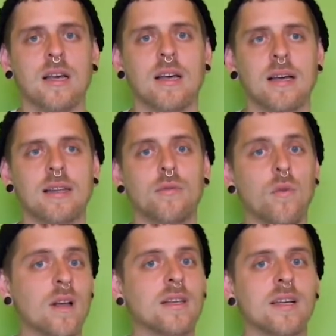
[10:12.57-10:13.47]
and
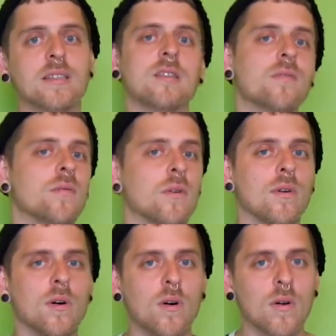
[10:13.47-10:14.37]
one ending
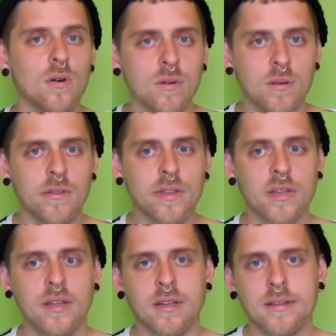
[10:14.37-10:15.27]
for all
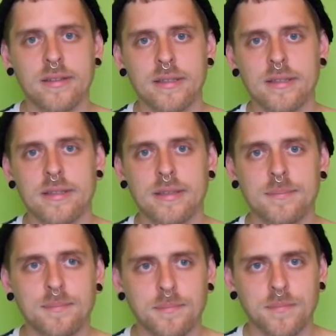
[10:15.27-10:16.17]

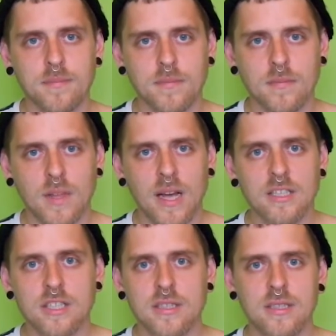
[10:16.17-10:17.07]
the
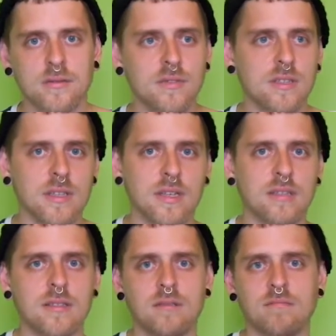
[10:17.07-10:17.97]
adjectives
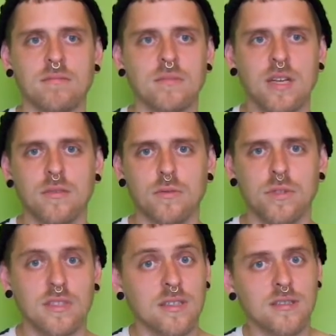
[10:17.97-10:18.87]
and other
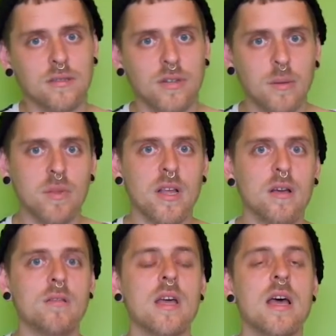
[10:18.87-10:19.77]
words that describe the
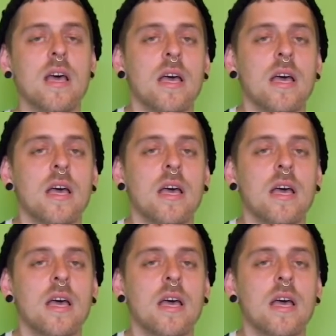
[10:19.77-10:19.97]
noun.